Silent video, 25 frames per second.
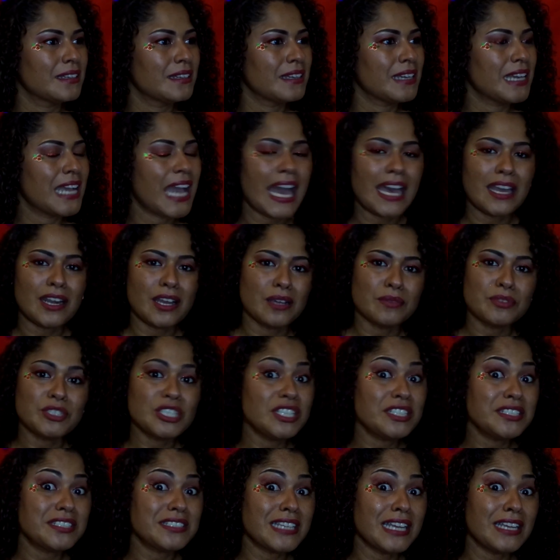got up. She
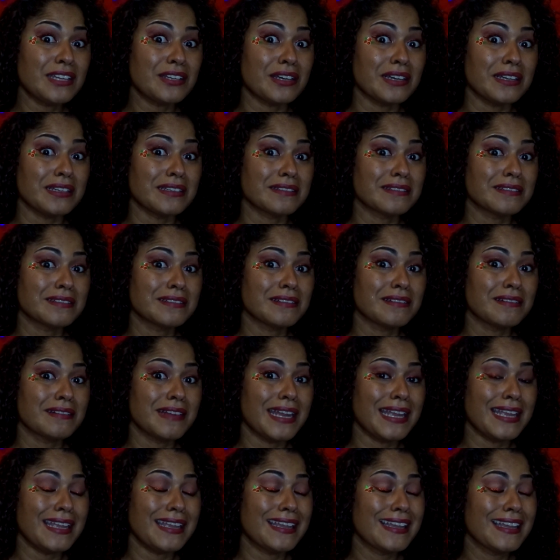didn't say nothing,
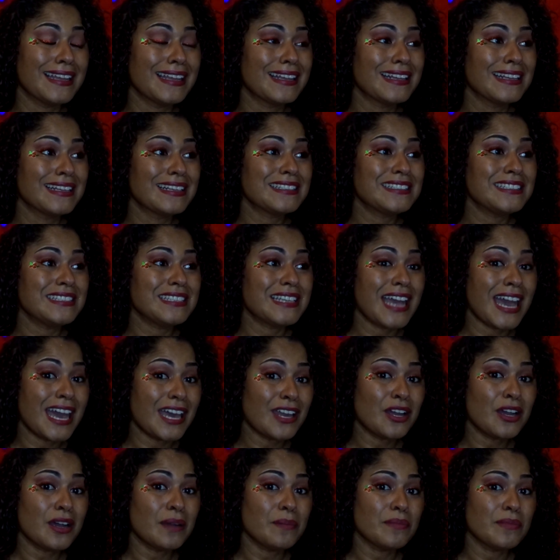right? She got
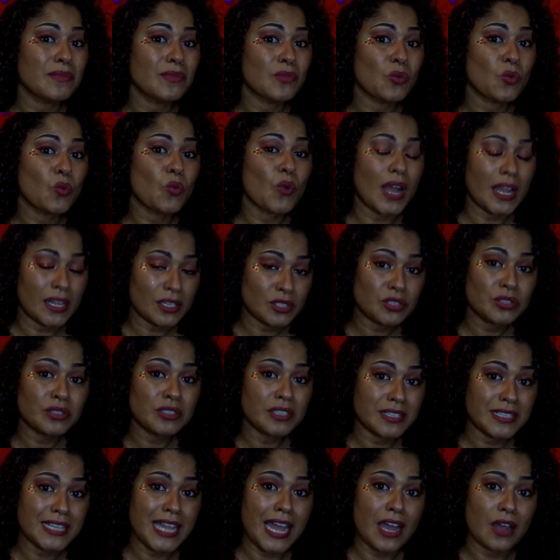up, walked to
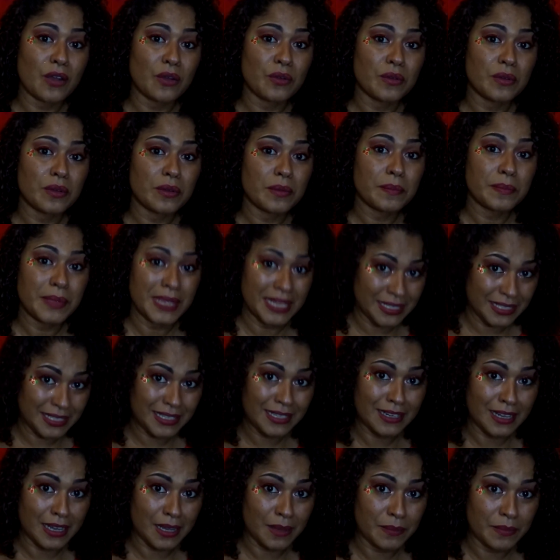the doll, picked
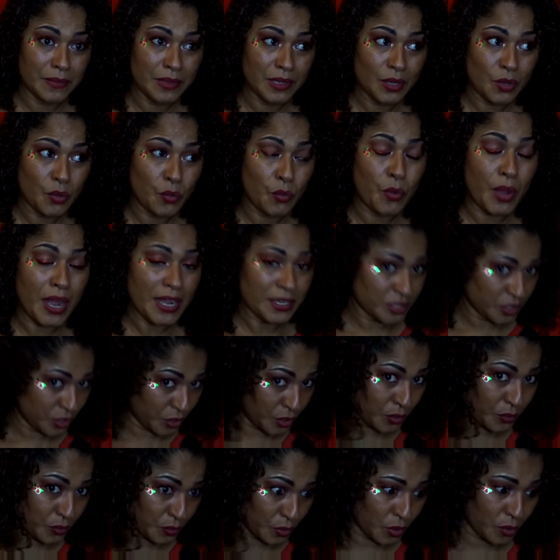it up, walked to
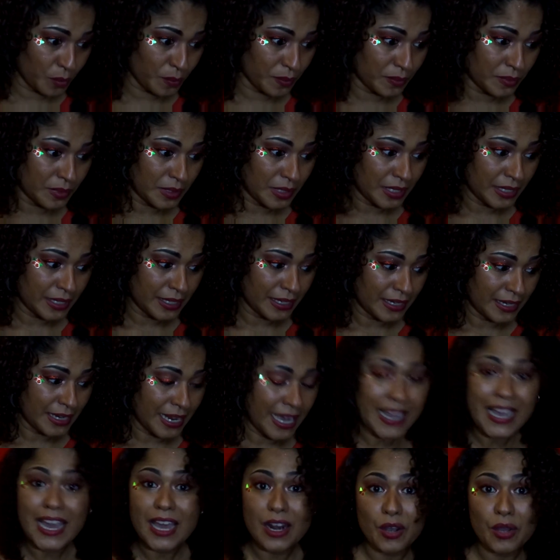her room, and
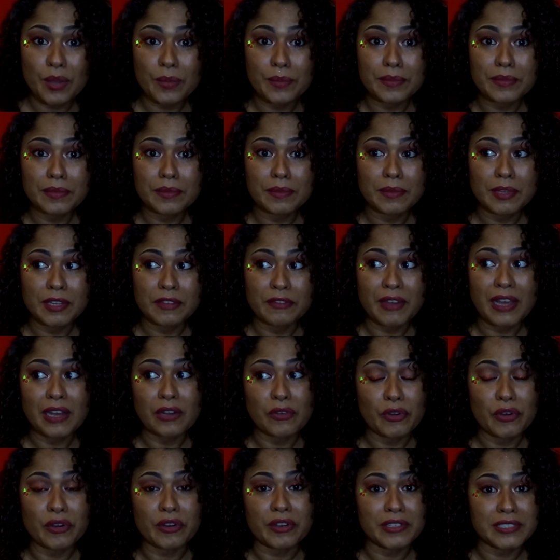I got up and
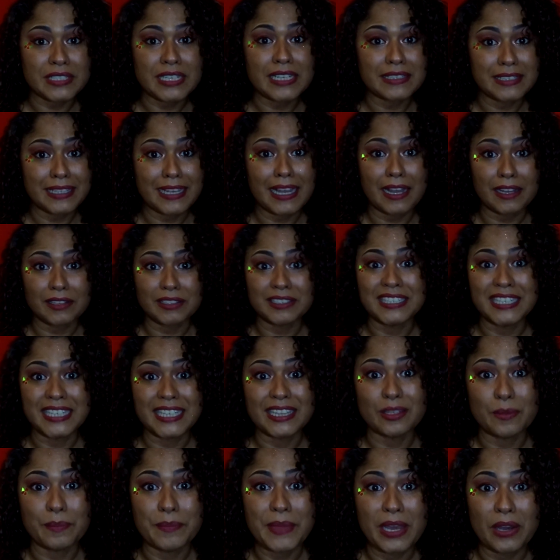followed her because I think I'm going to
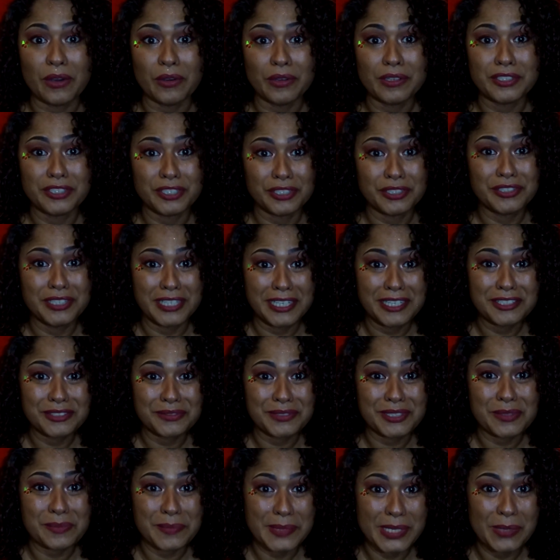get the belt. She used to hit us
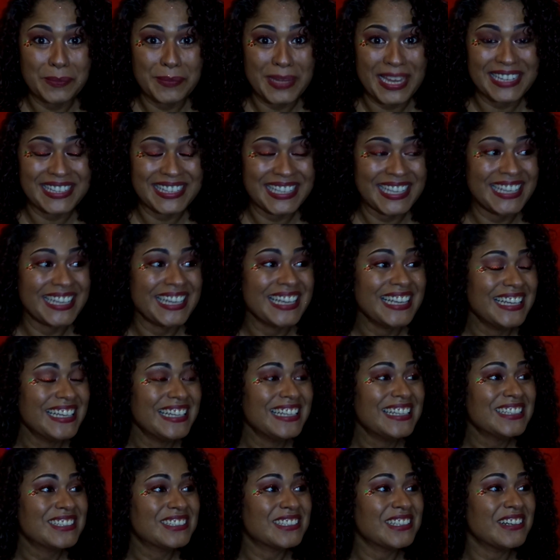with the belt back then.
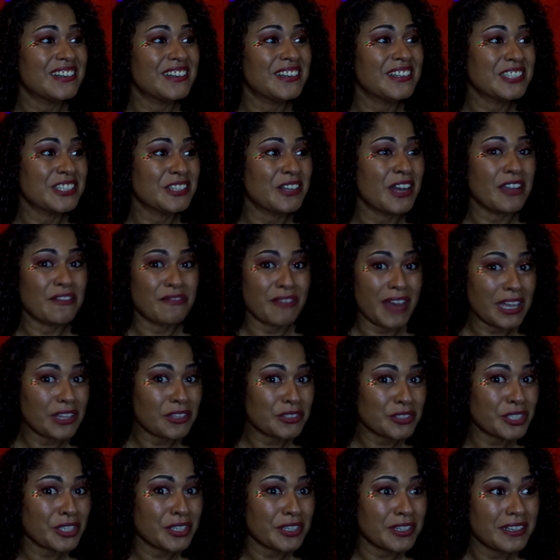So, you know, I
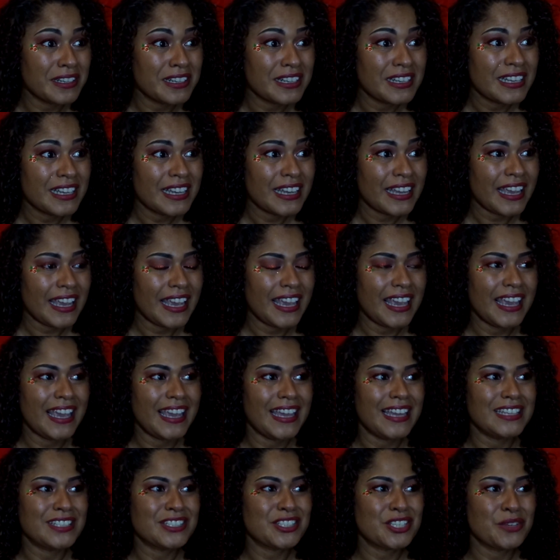followed her,
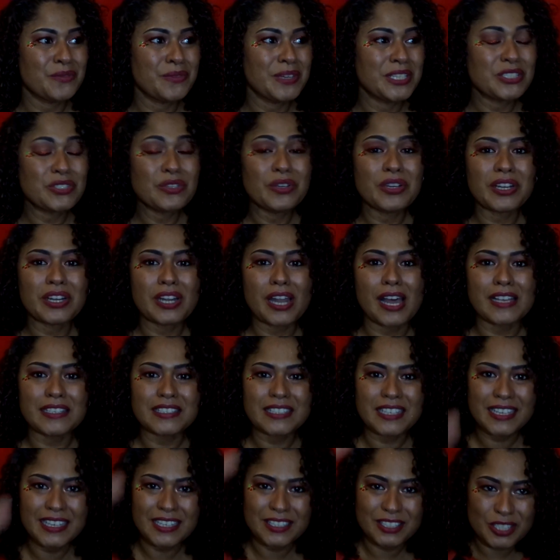and she went to her
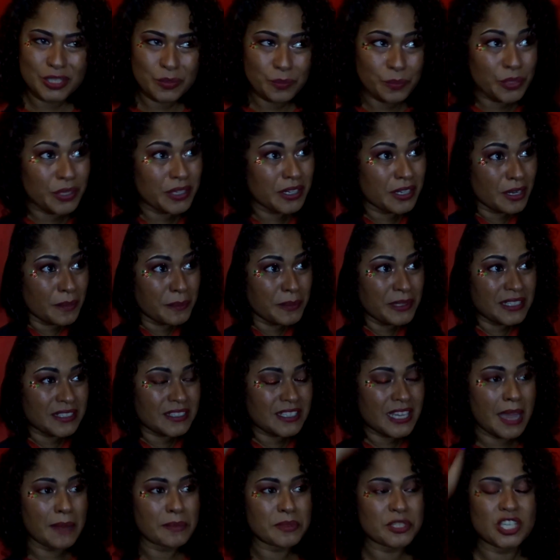closet, and she put it up on the
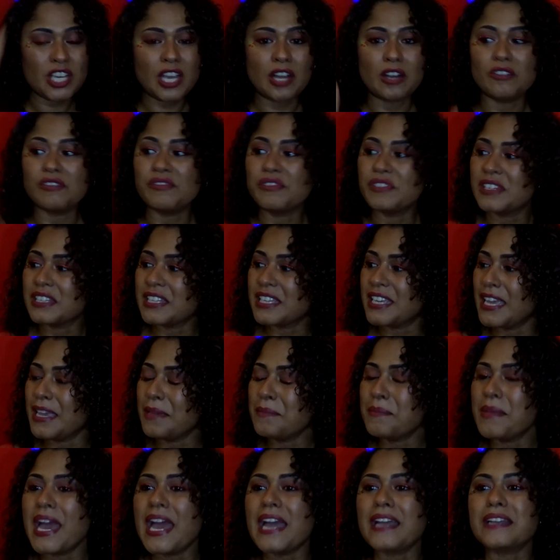top shelf,
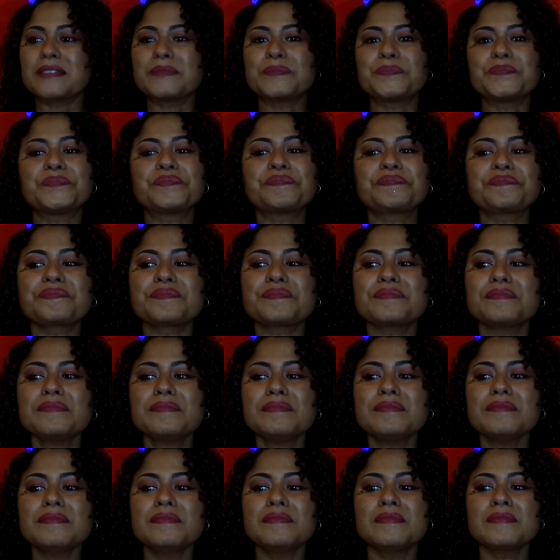came back,
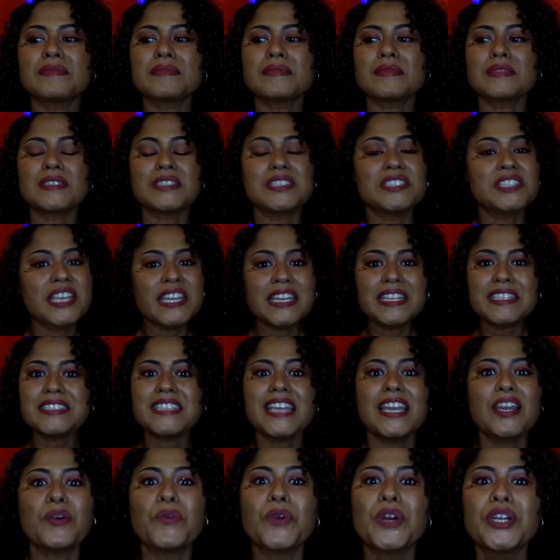didn't
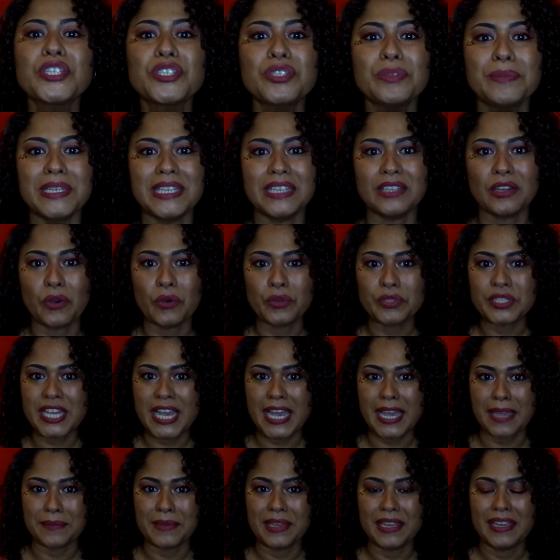say a word to me the whole
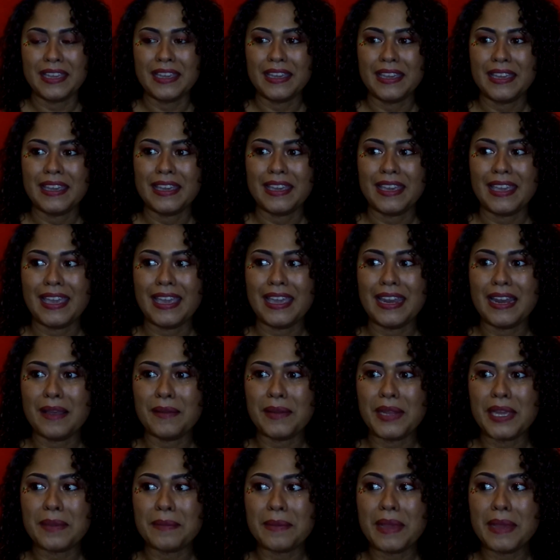time. And I'm
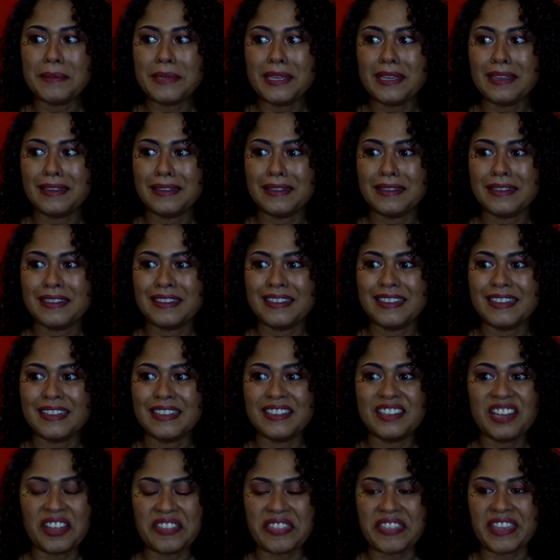like, mommy,
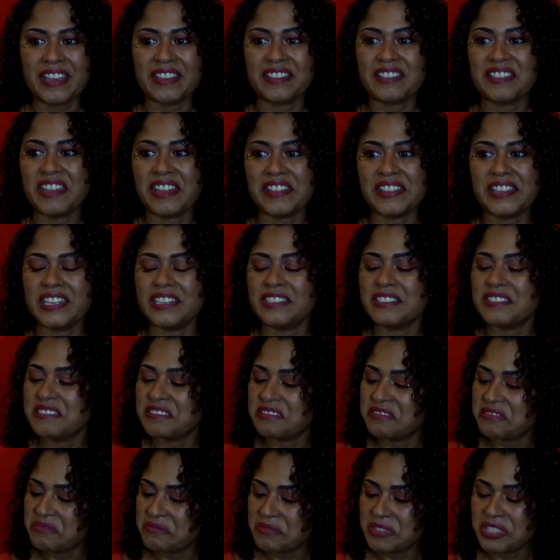and nothing.
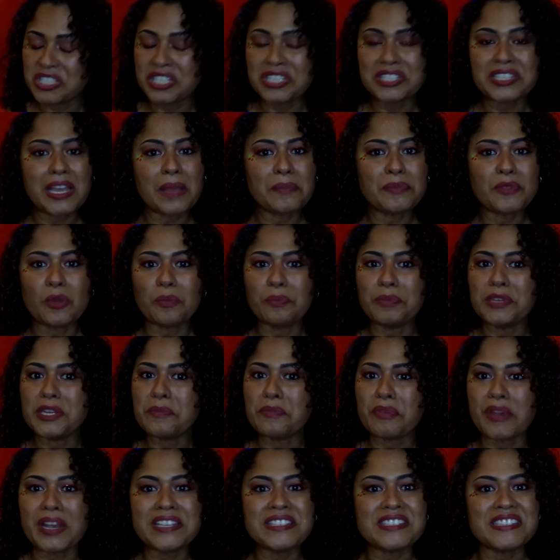We just kept opening
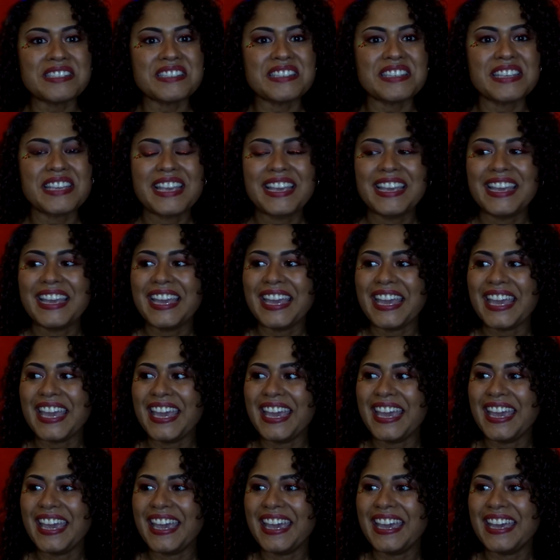presents.
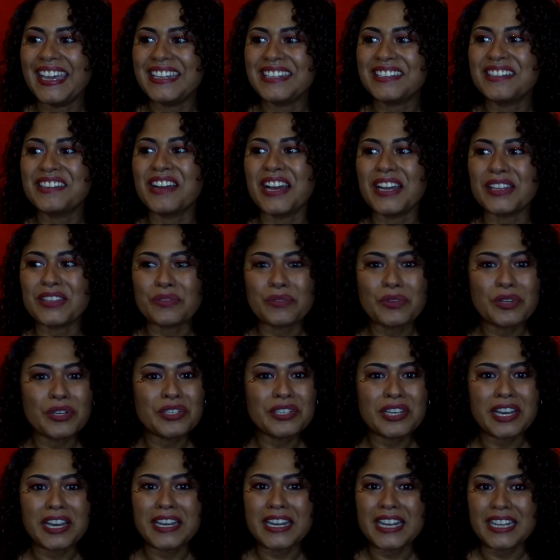And you know, after we were
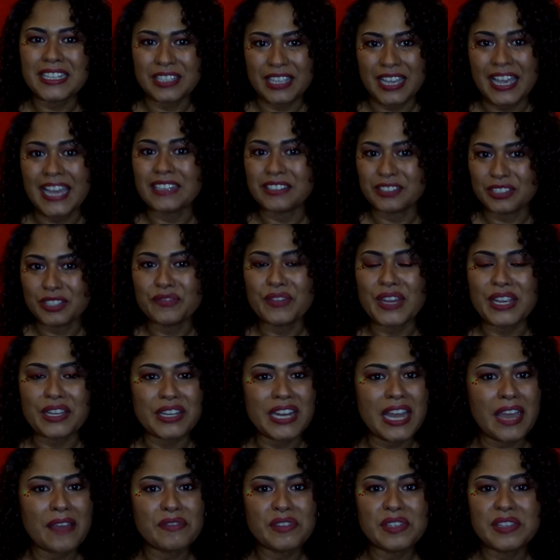done, I asked her if I
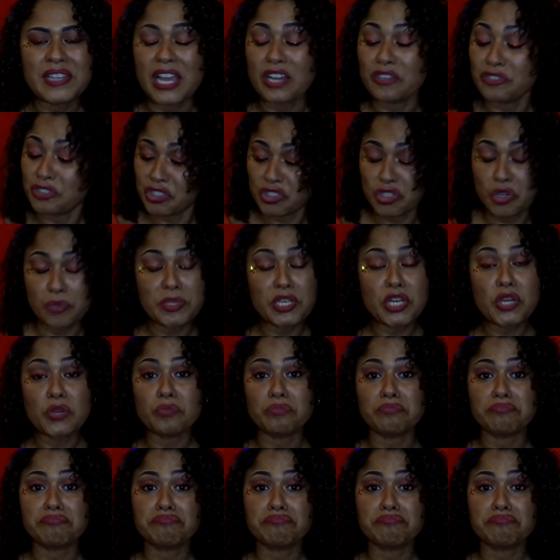could have the doll. She told me no.